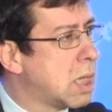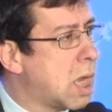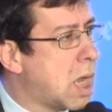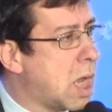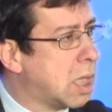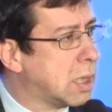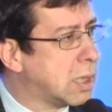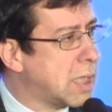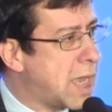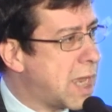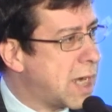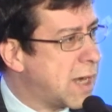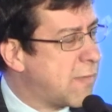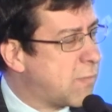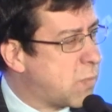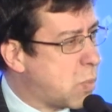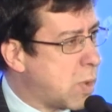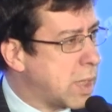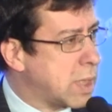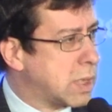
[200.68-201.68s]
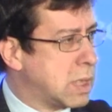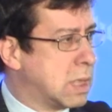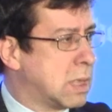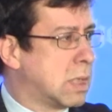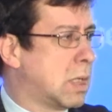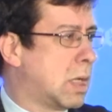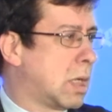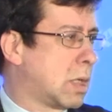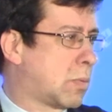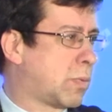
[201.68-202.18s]
A lot of what
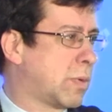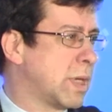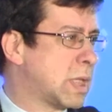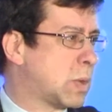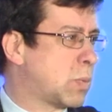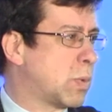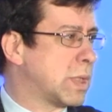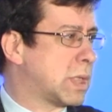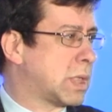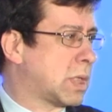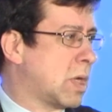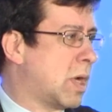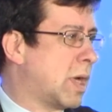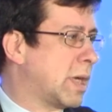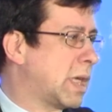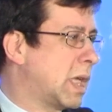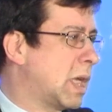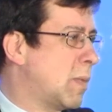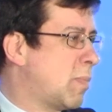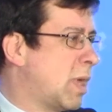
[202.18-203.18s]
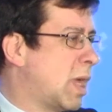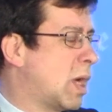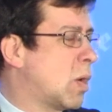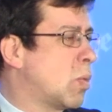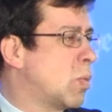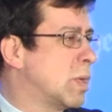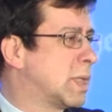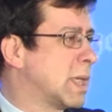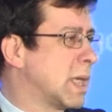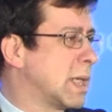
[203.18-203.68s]
Chris was talking about
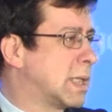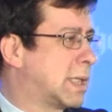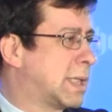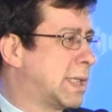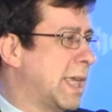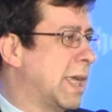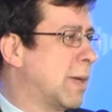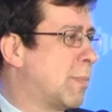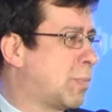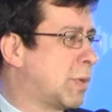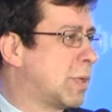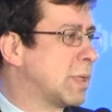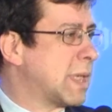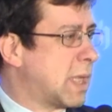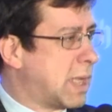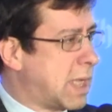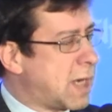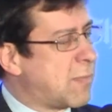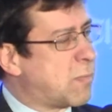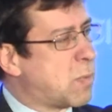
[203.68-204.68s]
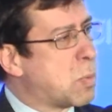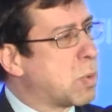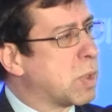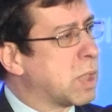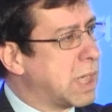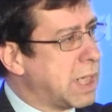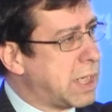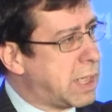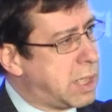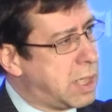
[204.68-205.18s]
was examples, and a lot of what we're
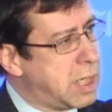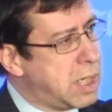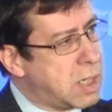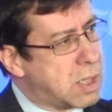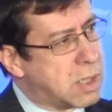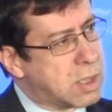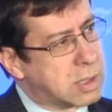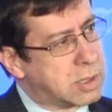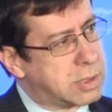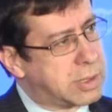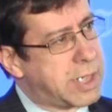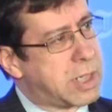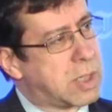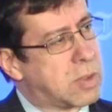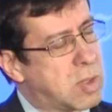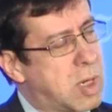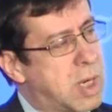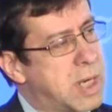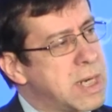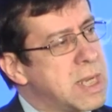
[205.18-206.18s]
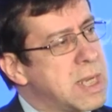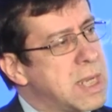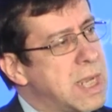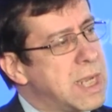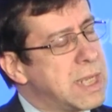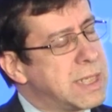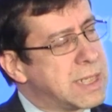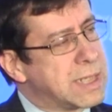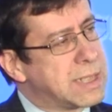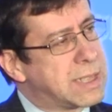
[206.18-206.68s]
going to hear later on
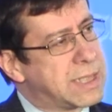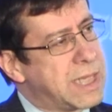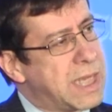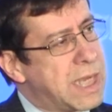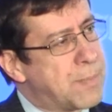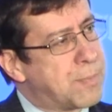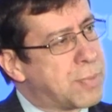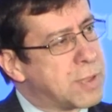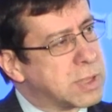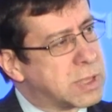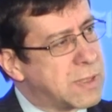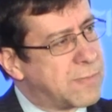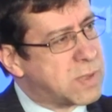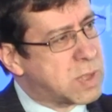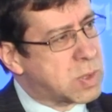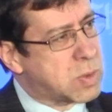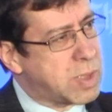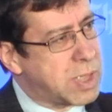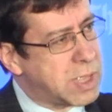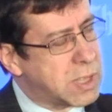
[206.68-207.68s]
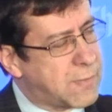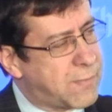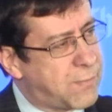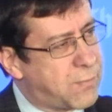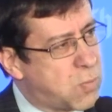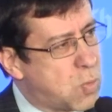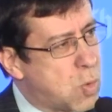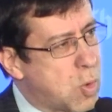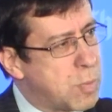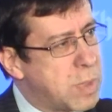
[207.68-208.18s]
is examples of
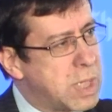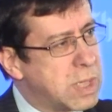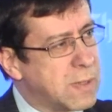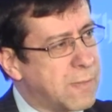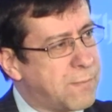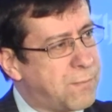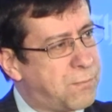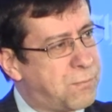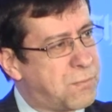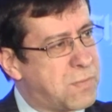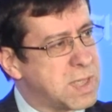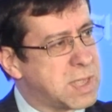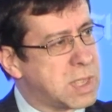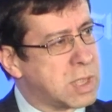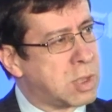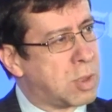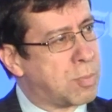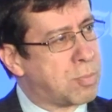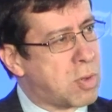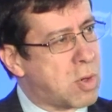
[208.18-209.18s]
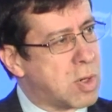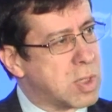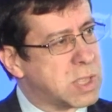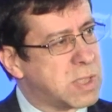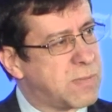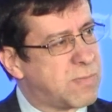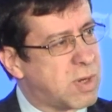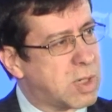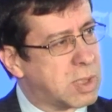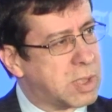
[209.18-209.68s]
transforming the physical parts
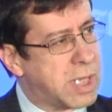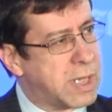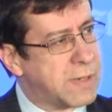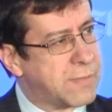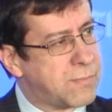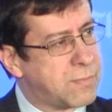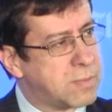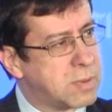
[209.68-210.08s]
of our life.